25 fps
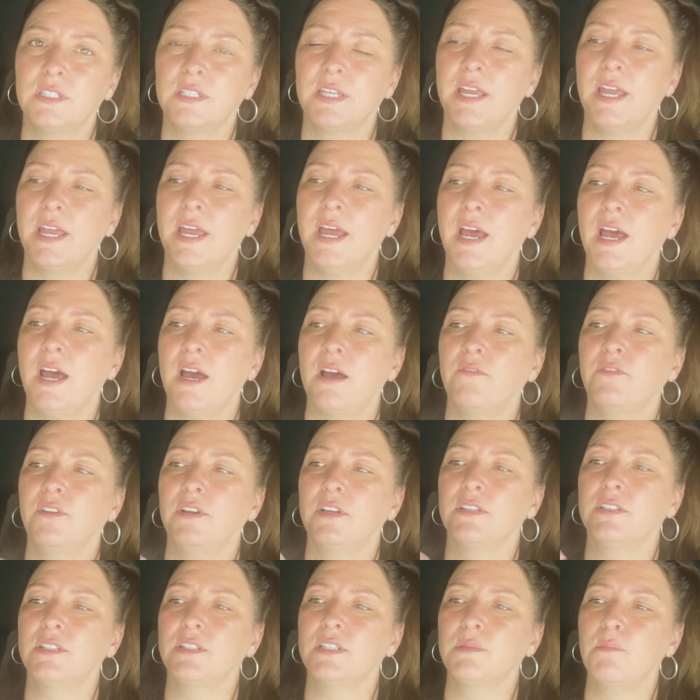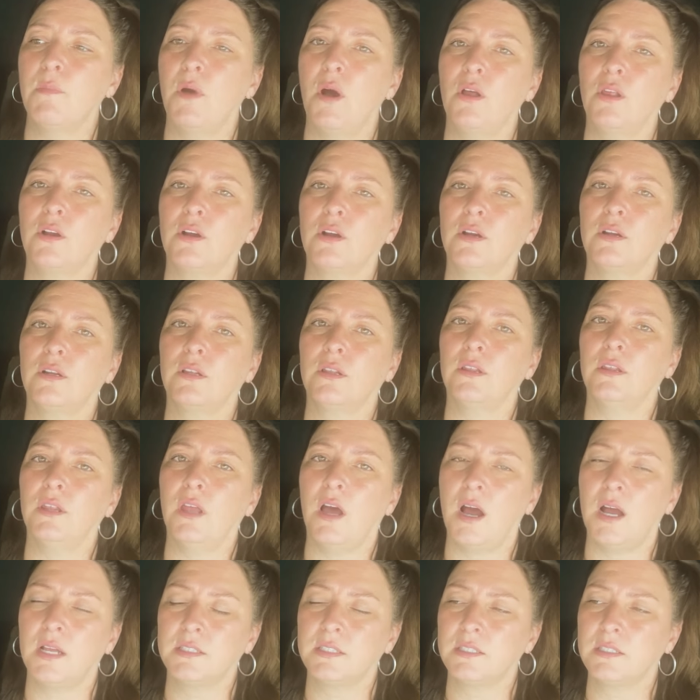they have smaller
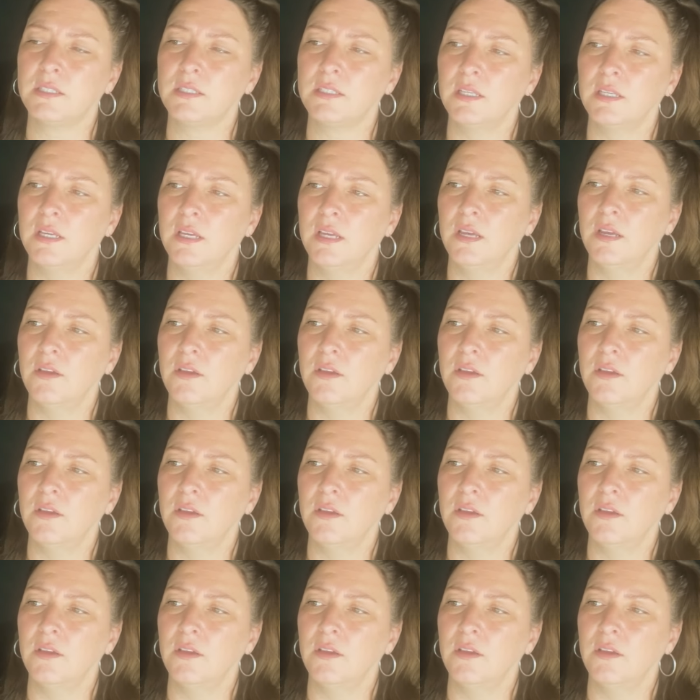lots